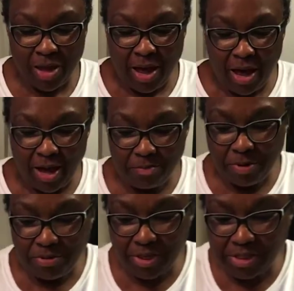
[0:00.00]
I
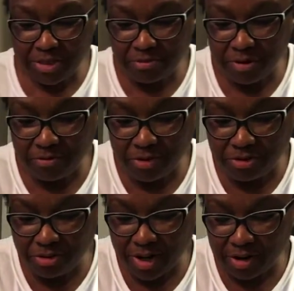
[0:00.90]
put these in the
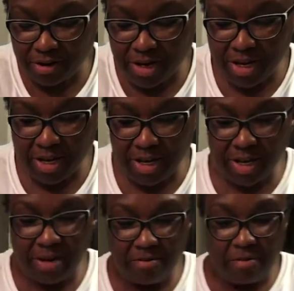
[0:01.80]
refrigerator
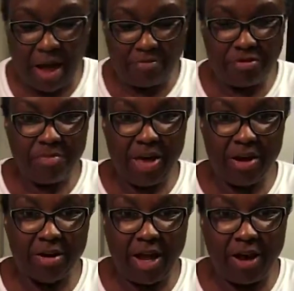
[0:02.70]
and after about
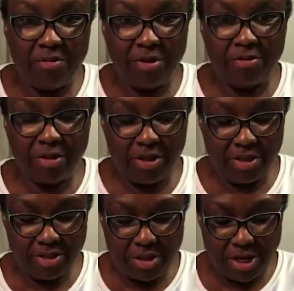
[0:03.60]
an hour, it really
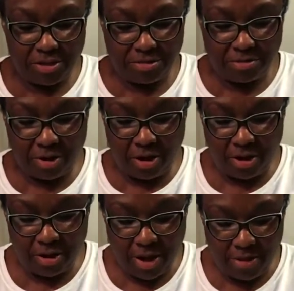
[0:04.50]
didn't take too
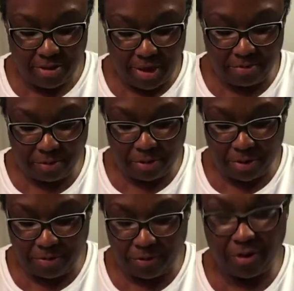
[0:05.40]
long, they were
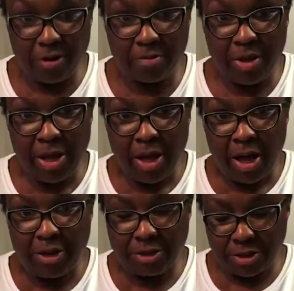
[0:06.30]
pretty firm.
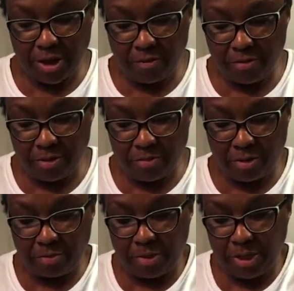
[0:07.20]
I just covered it
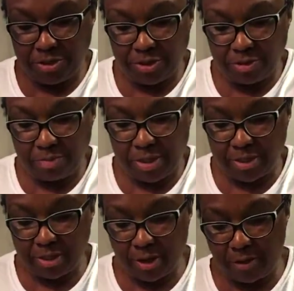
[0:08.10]
with a piece
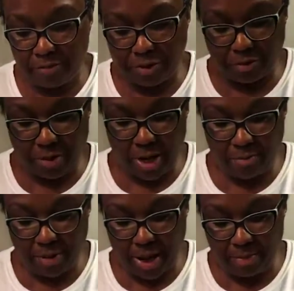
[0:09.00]
of
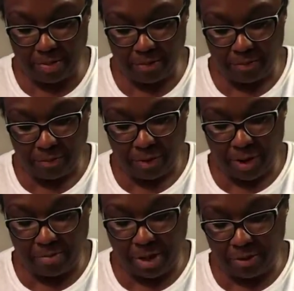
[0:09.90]
saran wrap
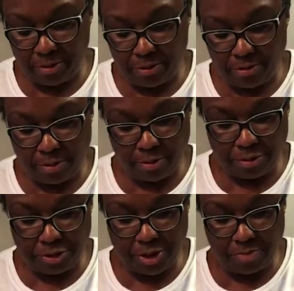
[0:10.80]
on my little quarter
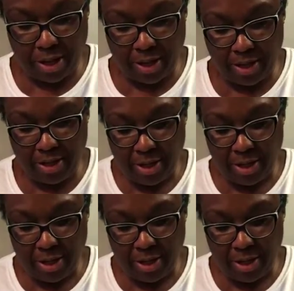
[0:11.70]
sheet pan,